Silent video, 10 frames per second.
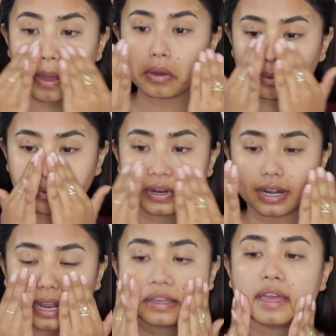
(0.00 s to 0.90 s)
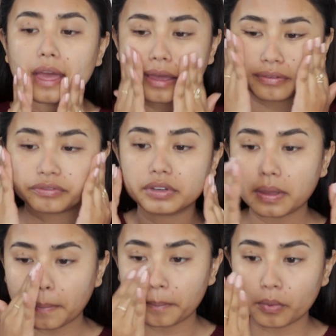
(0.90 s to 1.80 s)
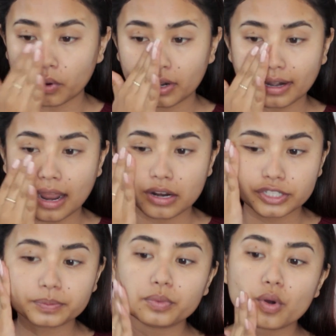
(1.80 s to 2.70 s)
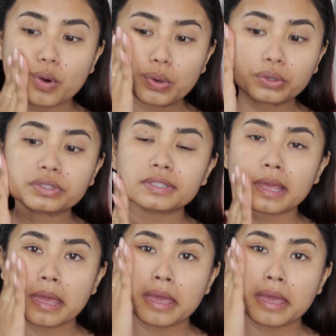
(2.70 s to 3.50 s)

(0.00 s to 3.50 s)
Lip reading: where I have more large pores.